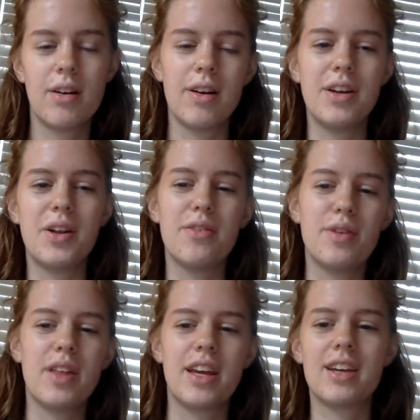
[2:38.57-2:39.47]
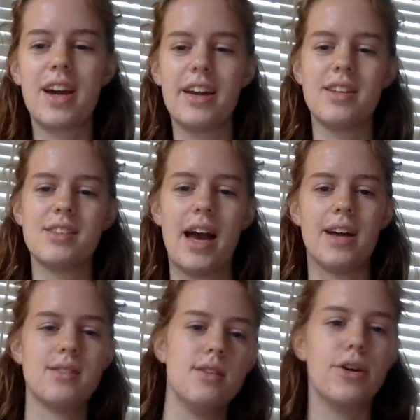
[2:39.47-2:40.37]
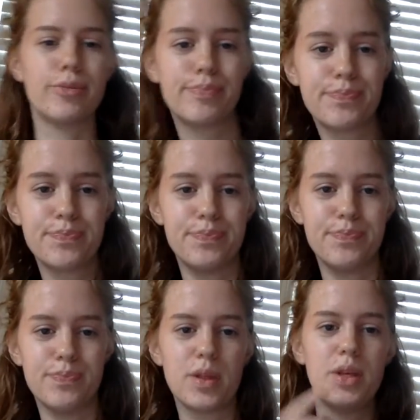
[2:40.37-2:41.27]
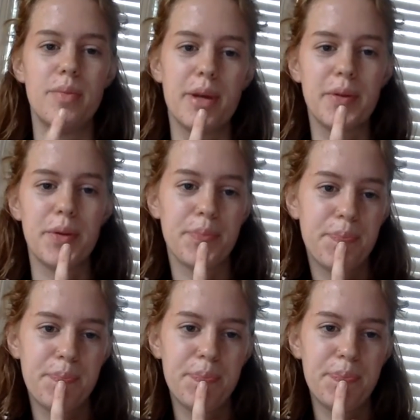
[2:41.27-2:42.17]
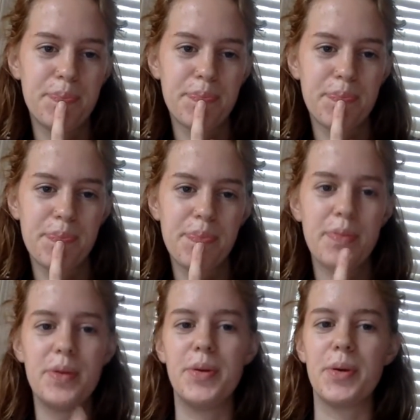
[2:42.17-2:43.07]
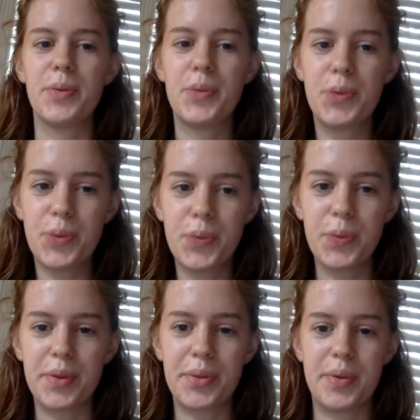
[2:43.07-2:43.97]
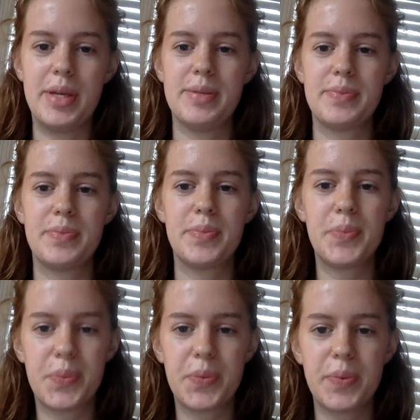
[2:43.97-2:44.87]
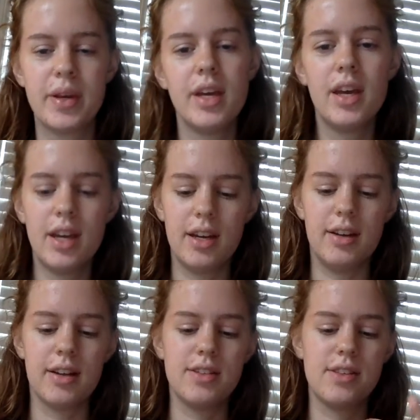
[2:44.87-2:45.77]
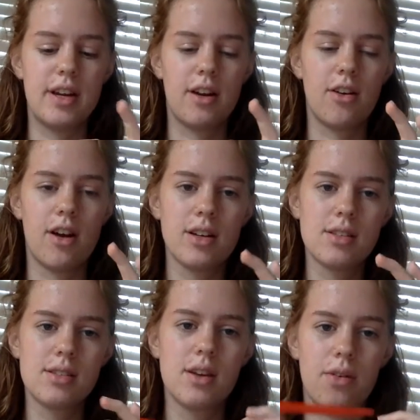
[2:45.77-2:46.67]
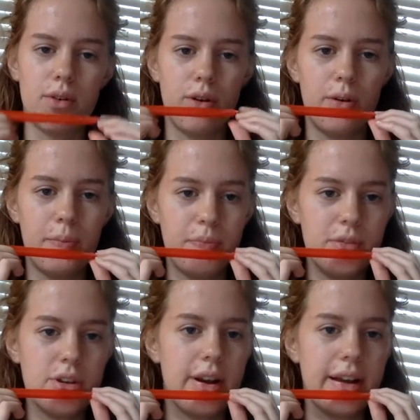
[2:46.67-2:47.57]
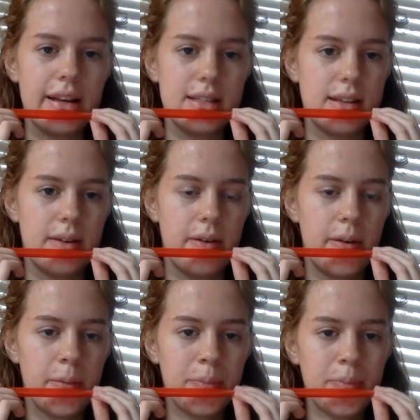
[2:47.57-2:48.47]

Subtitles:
or if you're like kind of sassy, you go you make a little and you go with the rice. And you're going to do that across the tone hole and try to get a sound out.